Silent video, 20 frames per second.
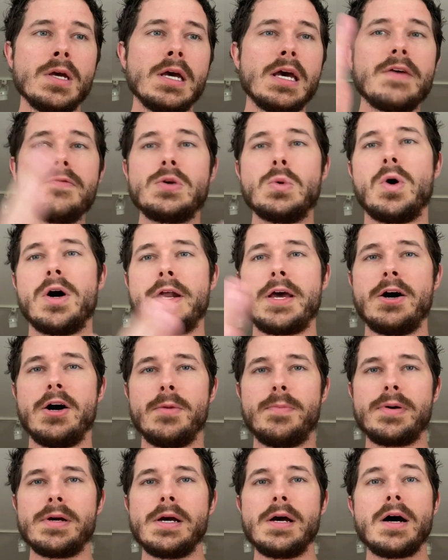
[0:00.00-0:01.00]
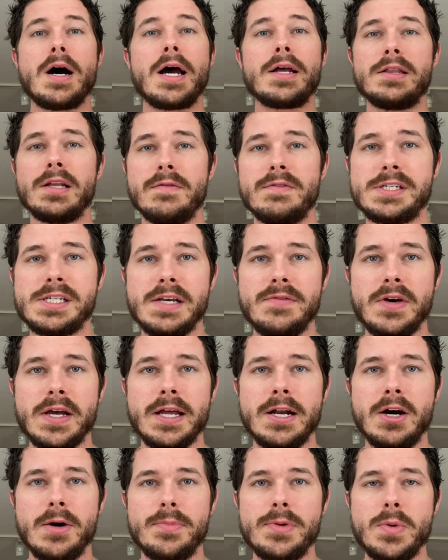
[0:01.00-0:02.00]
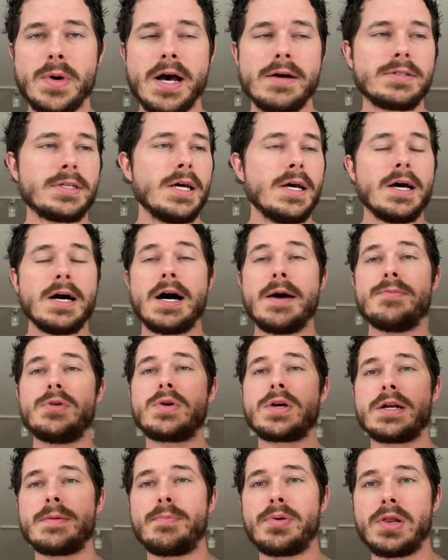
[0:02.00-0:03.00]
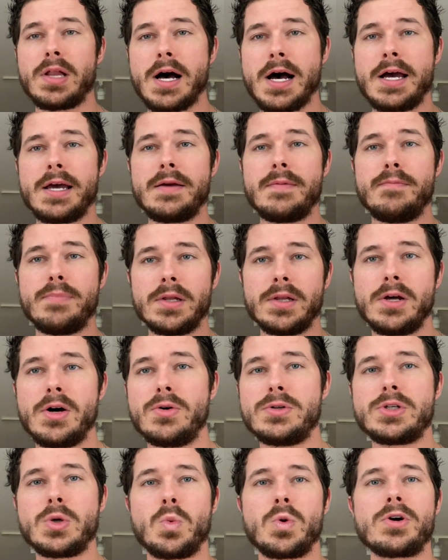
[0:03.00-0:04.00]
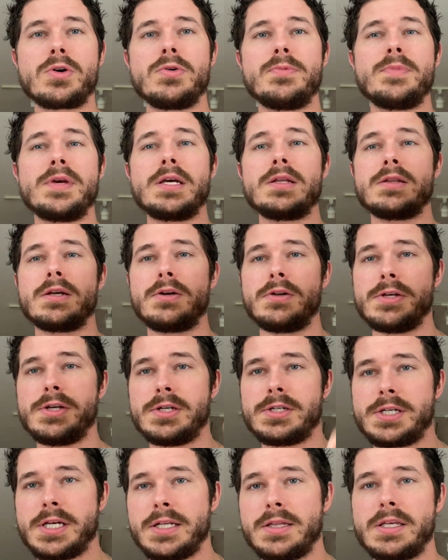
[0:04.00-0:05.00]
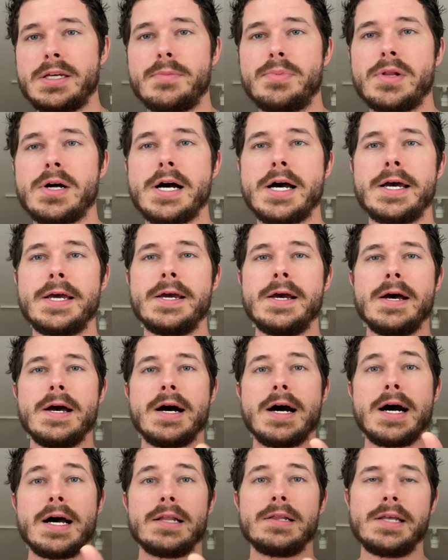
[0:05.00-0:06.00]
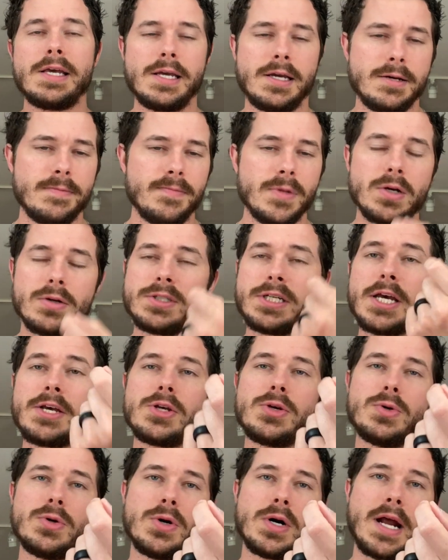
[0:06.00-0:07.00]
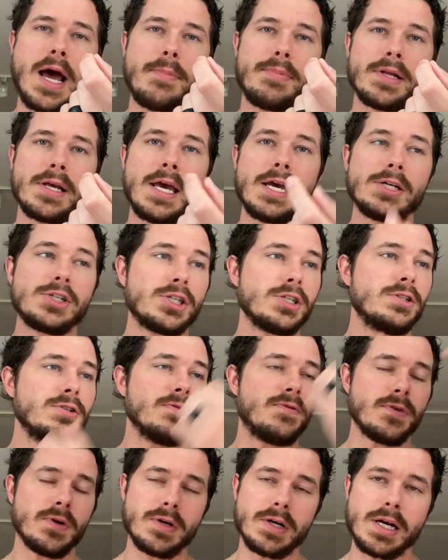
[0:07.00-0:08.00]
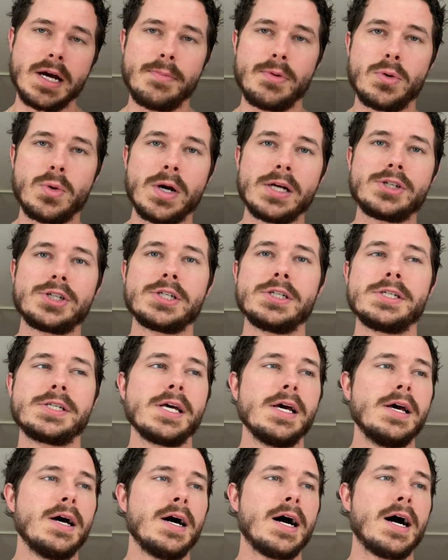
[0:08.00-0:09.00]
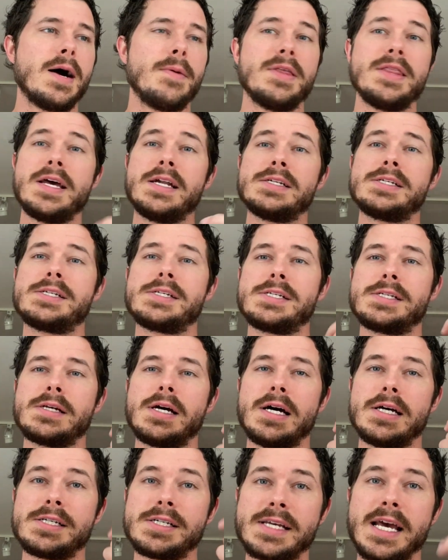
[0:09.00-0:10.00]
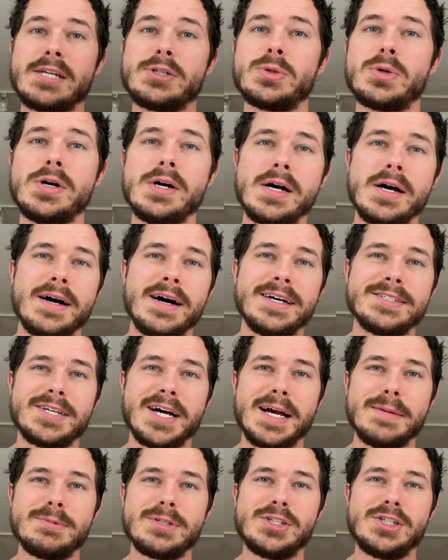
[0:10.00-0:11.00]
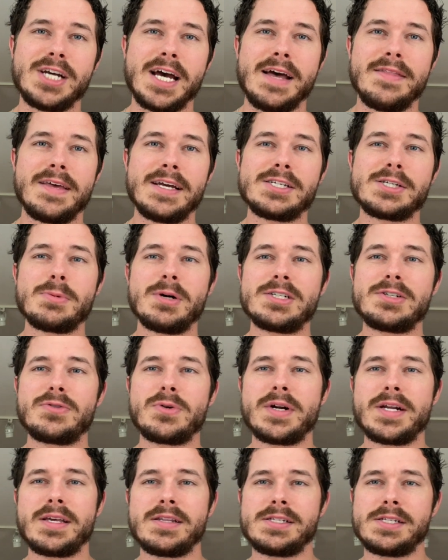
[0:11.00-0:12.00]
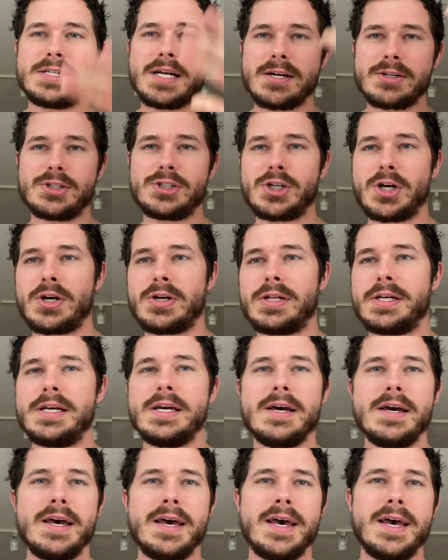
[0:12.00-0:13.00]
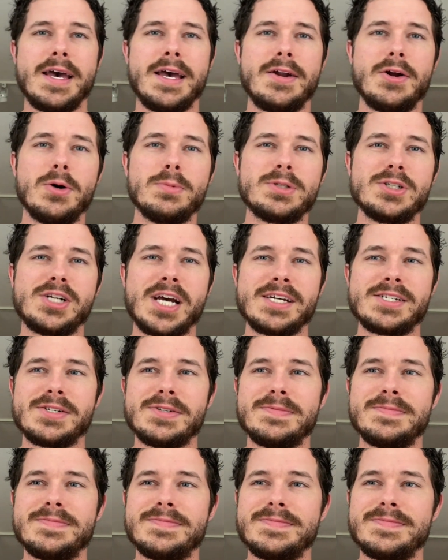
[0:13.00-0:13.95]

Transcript: If you want help, I'd love to see if I can help you out. Um, you can apply below to work with me. Literally, you can just hit the apply uh, link. It'll take you to an application. You fill out a couple questions um, and then uh, schedule a time to chat. Thanks so much, everyone. Again, this is Dr. Charlie and hope to chat soon.